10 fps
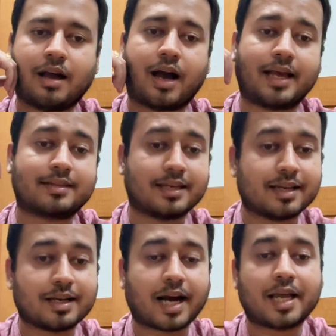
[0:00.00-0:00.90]
I
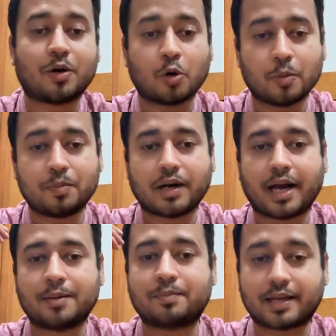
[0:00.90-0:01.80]
think, I hope,
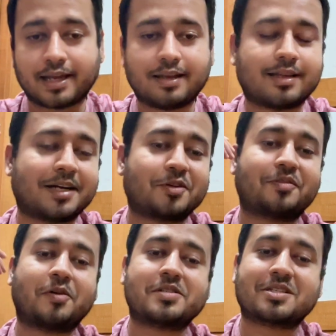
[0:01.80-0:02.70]
I pray that you
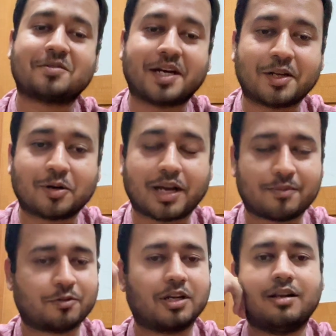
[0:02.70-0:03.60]
found this video
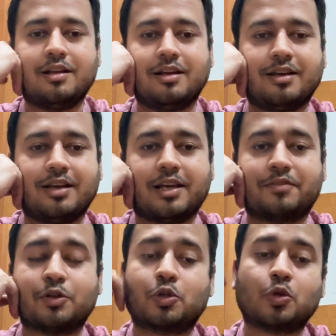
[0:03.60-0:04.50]
helpful.
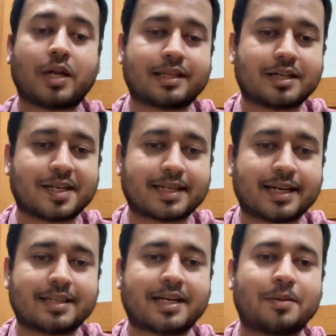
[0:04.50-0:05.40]
If you do like the
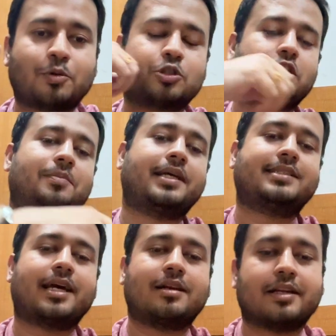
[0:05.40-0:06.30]
content that I post on my
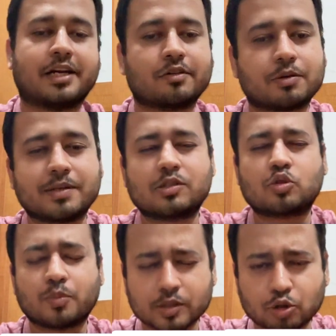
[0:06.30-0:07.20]
channel, it would be
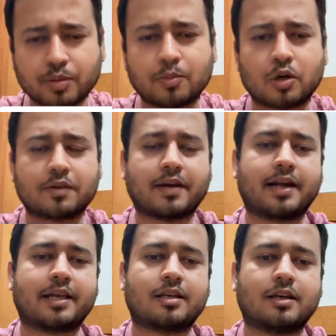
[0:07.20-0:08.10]
super, super
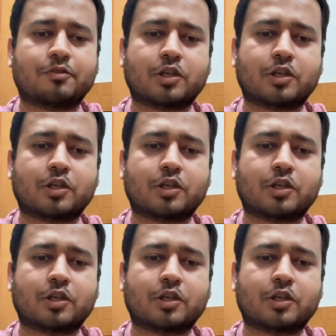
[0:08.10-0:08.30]
motivating if